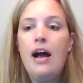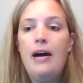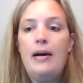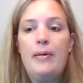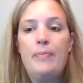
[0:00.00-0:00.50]

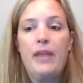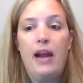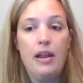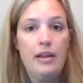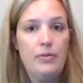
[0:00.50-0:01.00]
Um,
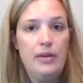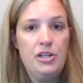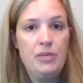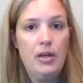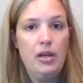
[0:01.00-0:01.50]
are they
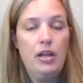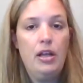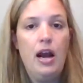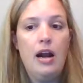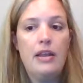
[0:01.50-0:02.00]

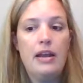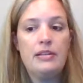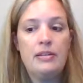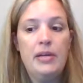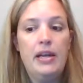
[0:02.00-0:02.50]
reachable? Are
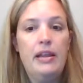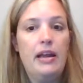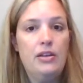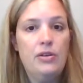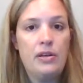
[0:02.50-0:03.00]
they somebody
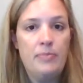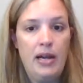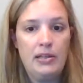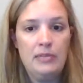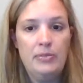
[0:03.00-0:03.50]
that you could
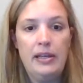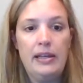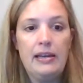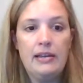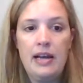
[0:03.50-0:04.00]

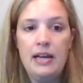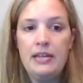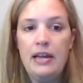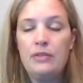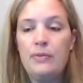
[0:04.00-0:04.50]
possibly get in
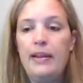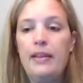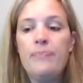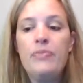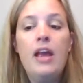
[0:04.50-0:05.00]
contact with?